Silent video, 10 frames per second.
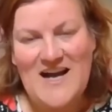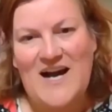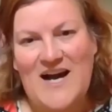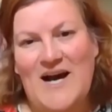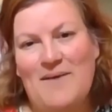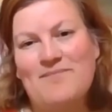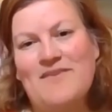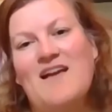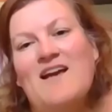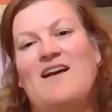
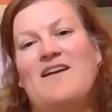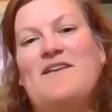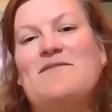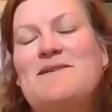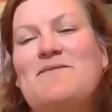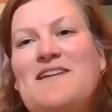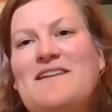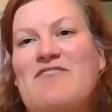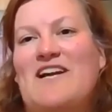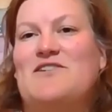There was
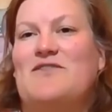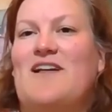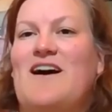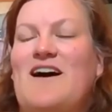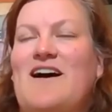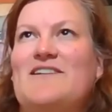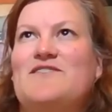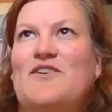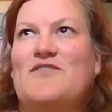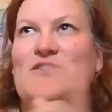something, Rachel, that I
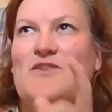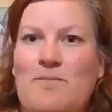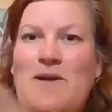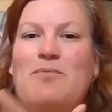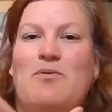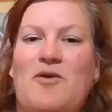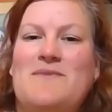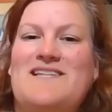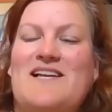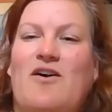sort of saw people
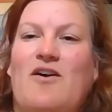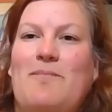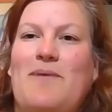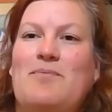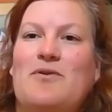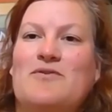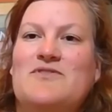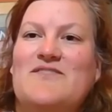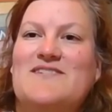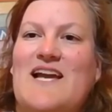commenting on, and people sort
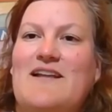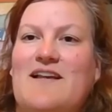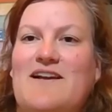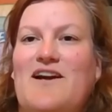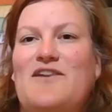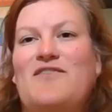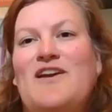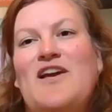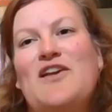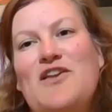of say that kind of
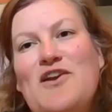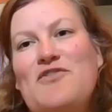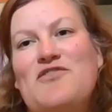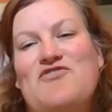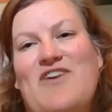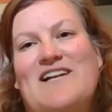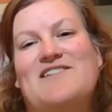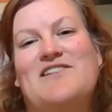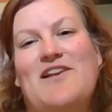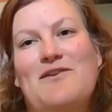youth
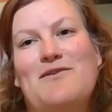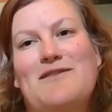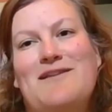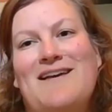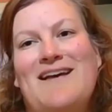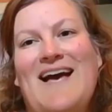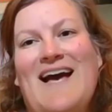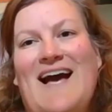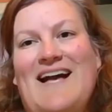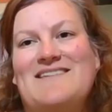attracts youth.
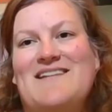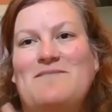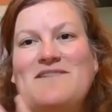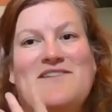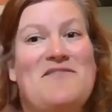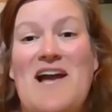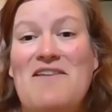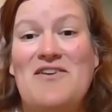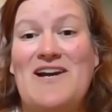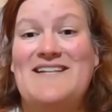And so if you
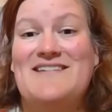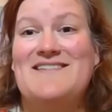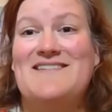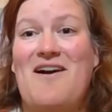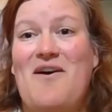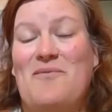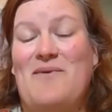haven't got any to start